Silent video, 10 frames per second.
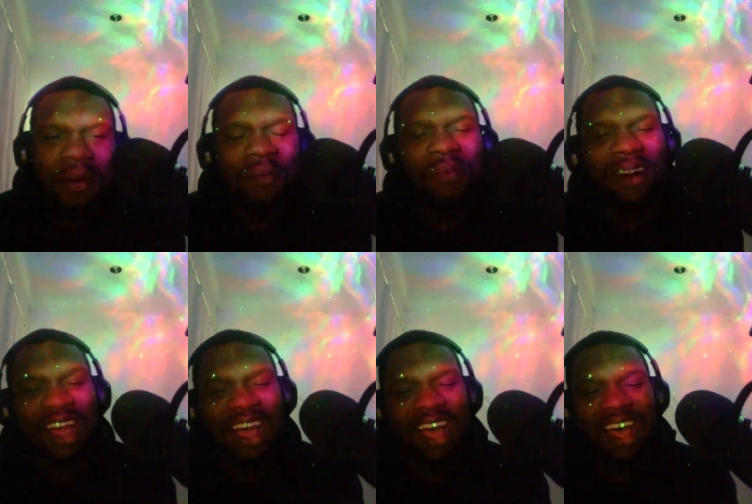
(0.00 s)

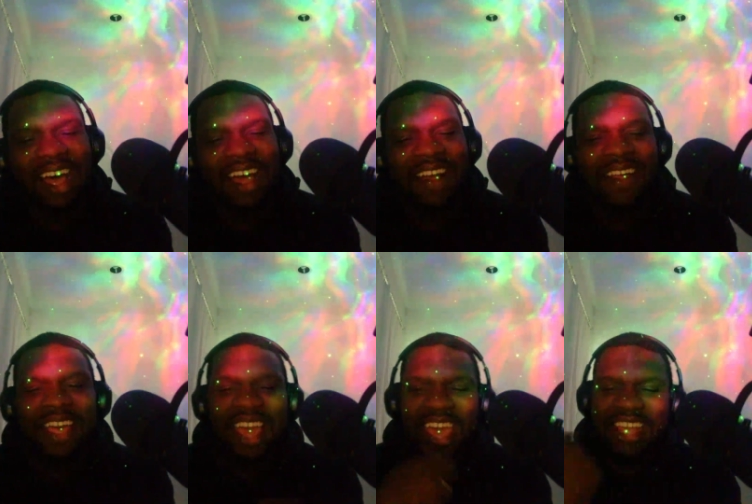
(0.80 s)
Bruh.
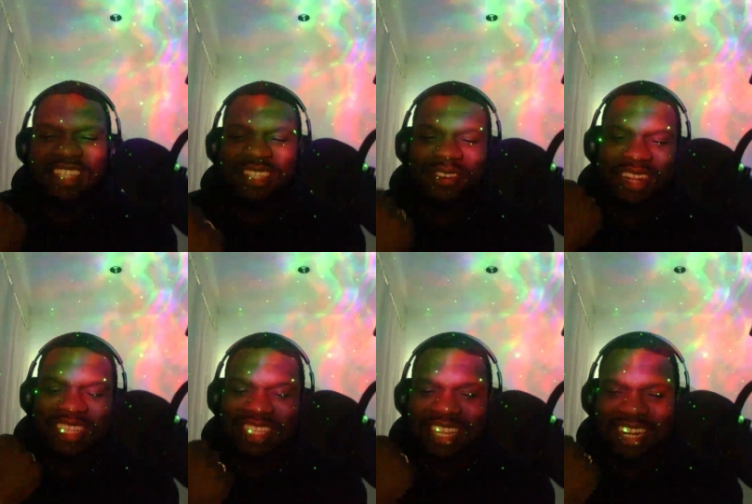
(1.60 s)
As soon
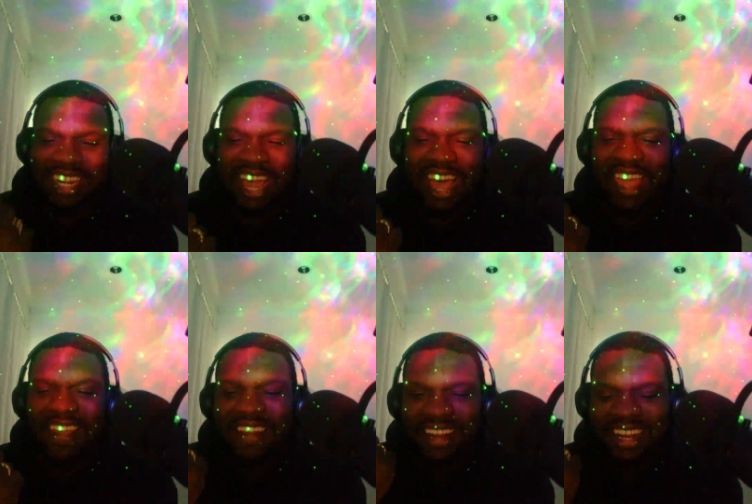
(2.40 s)
as the guy
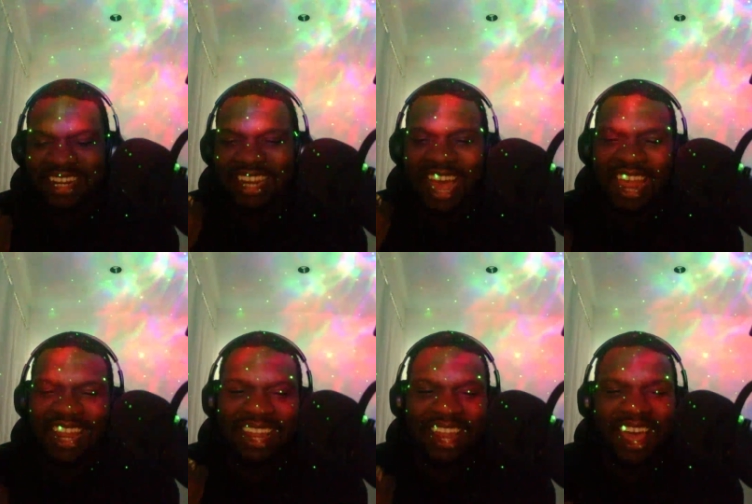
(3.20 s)
the guy
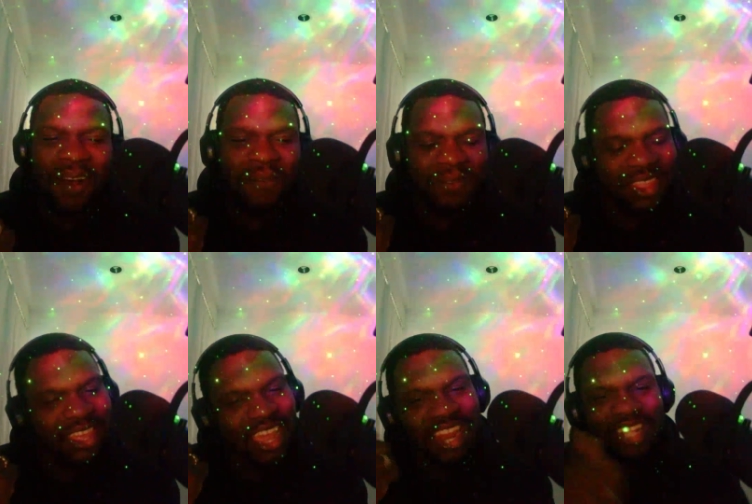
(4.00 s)
left,
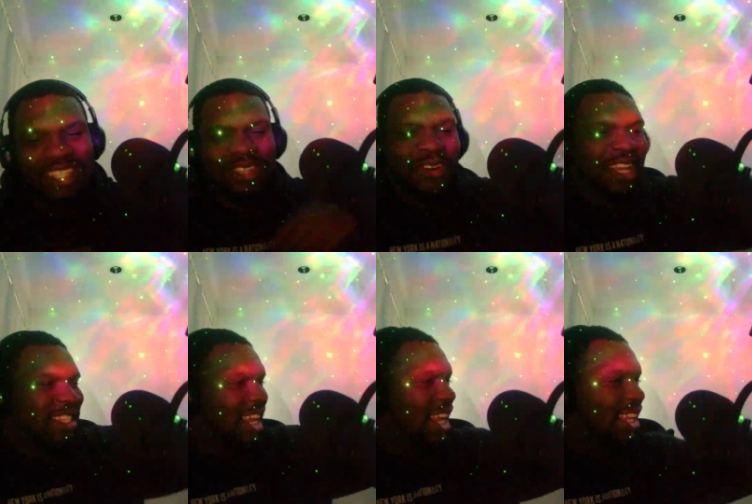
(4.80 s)
and as soon
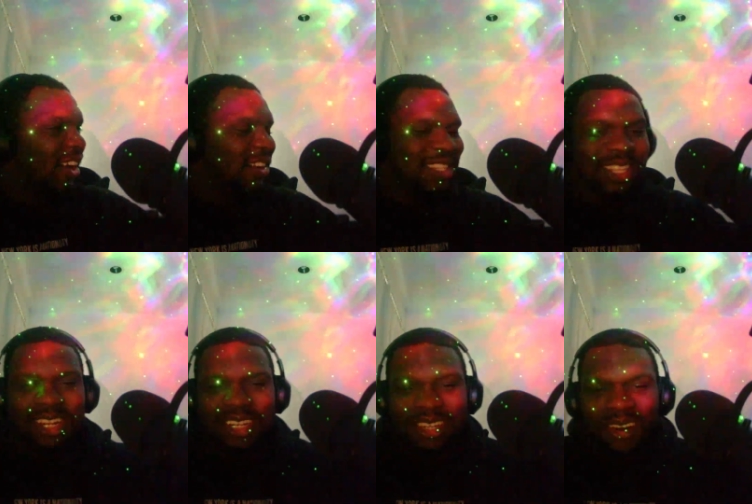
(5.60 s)
as he closed
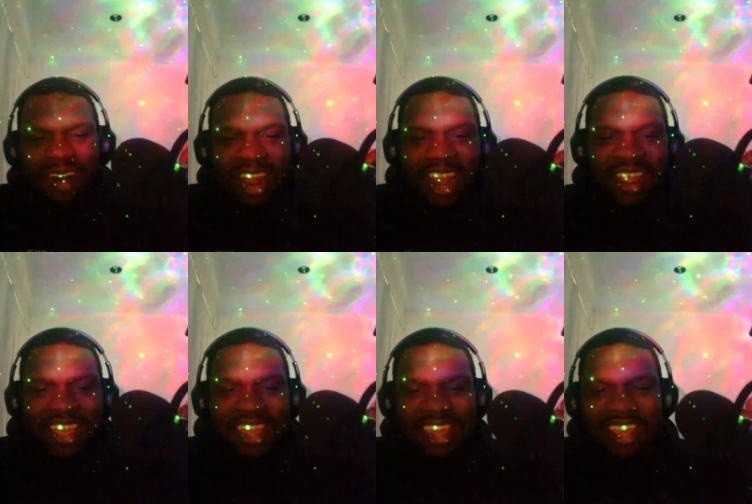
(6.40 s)
the door,
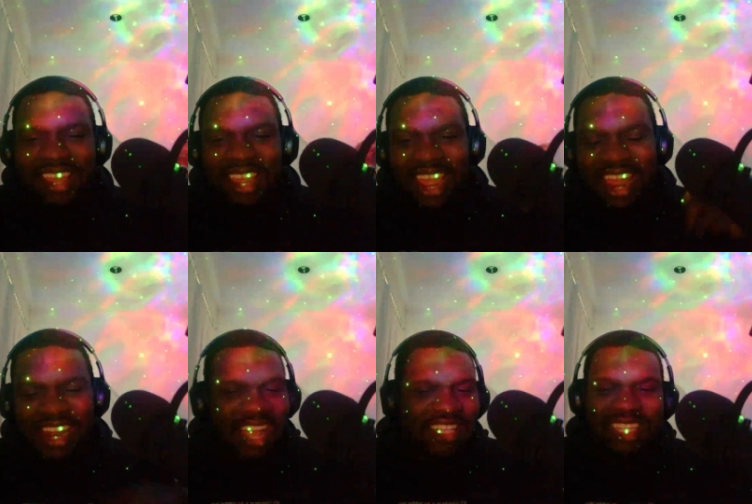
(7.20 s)

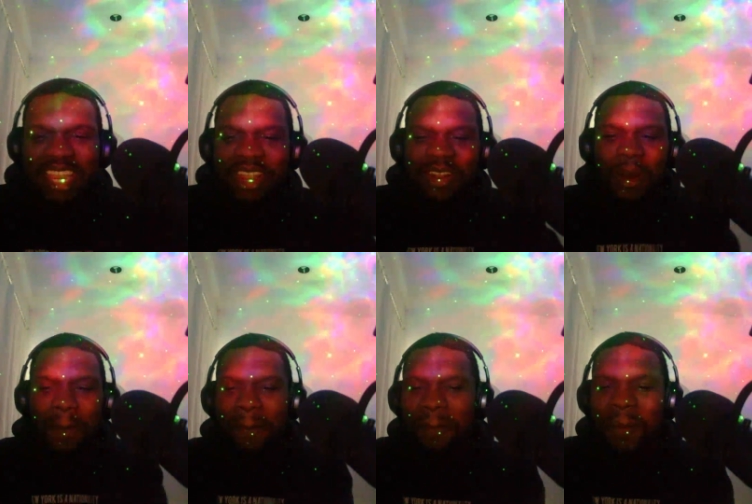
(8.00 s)
next thing you
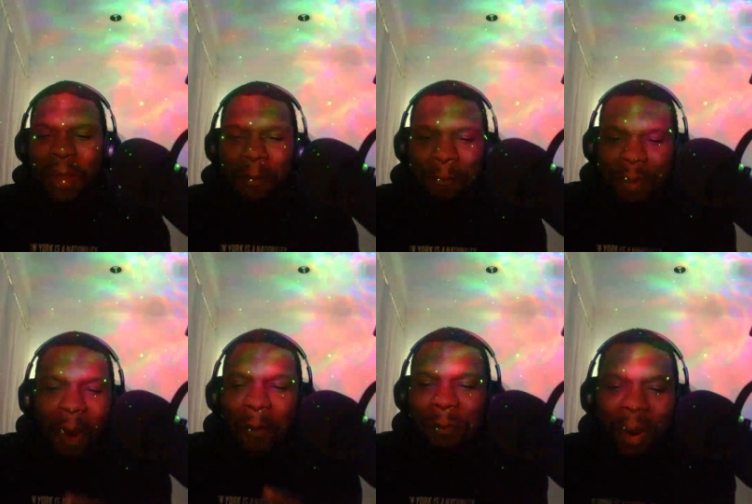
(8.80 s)
know,
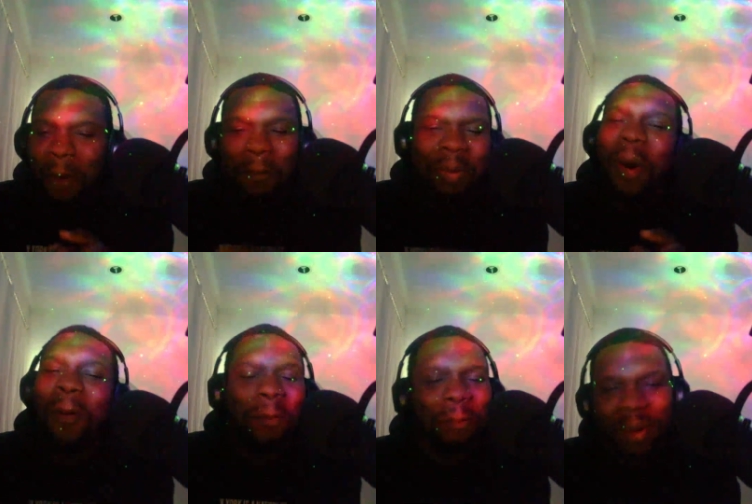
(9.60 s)
boom, boom,
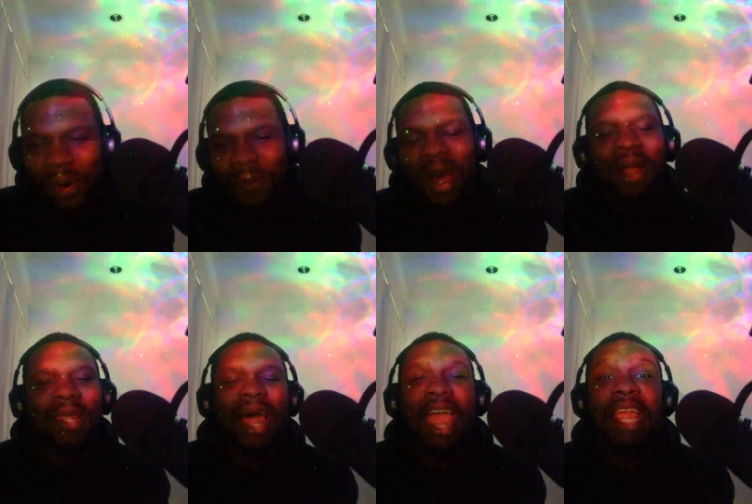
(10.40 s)
boom, boom.
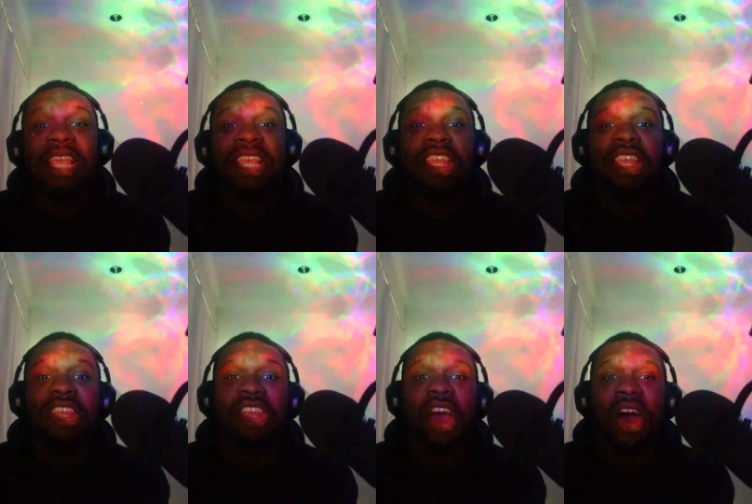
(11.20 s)
I'm like,
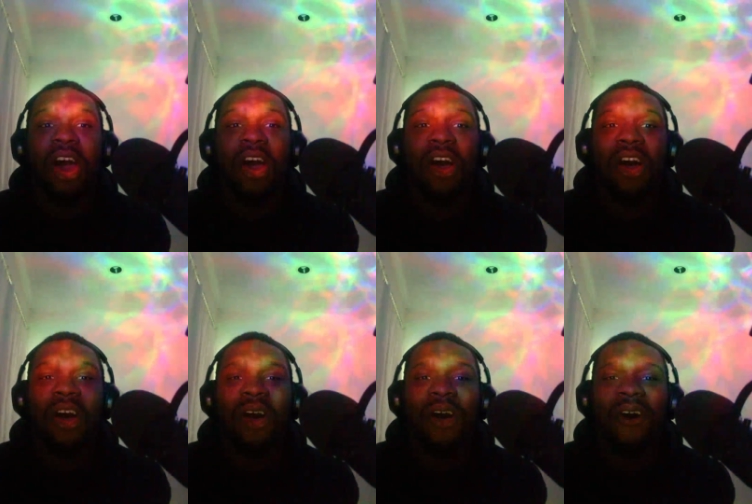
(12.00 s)

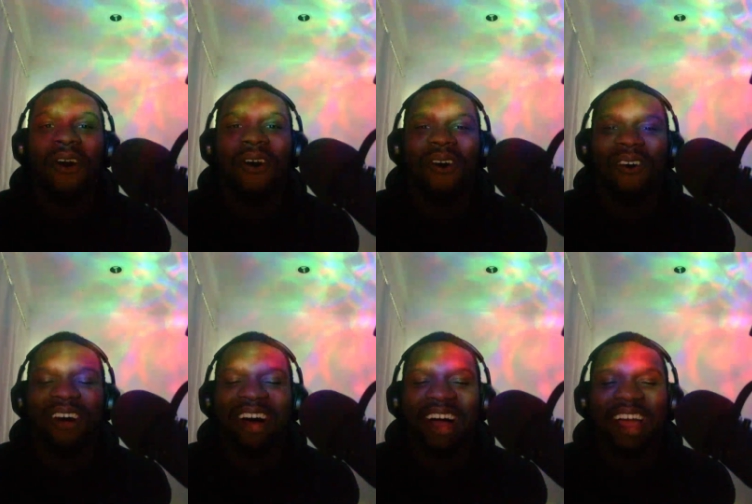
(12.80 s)

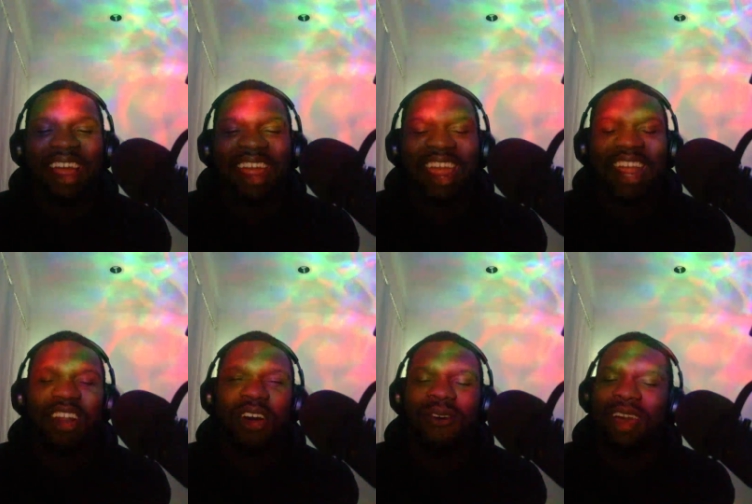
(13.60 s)
yo,
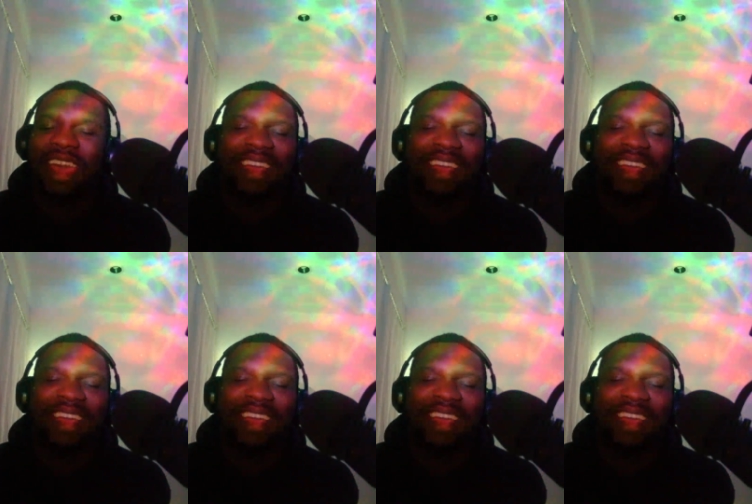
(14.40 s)
ain't no way.